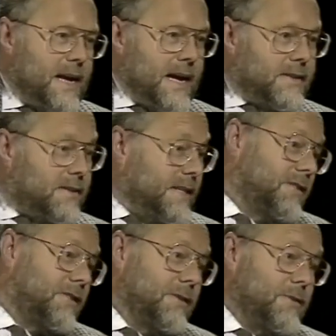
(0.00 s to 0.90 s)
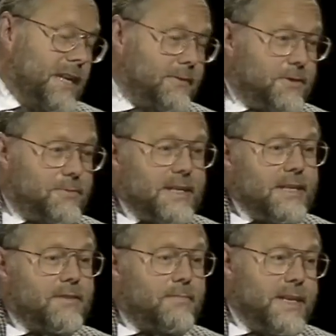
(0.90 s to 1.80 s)
And the density would have to
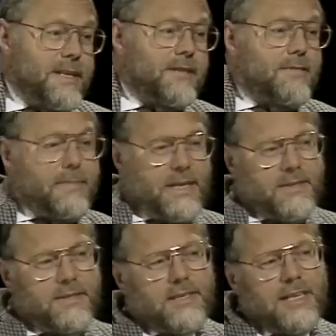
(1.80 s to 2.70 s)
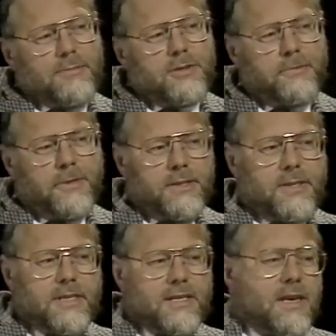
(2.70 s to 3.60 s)
rise a million million times
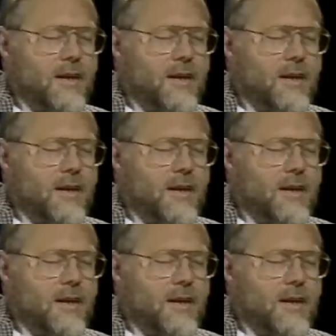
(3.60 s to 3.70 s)
further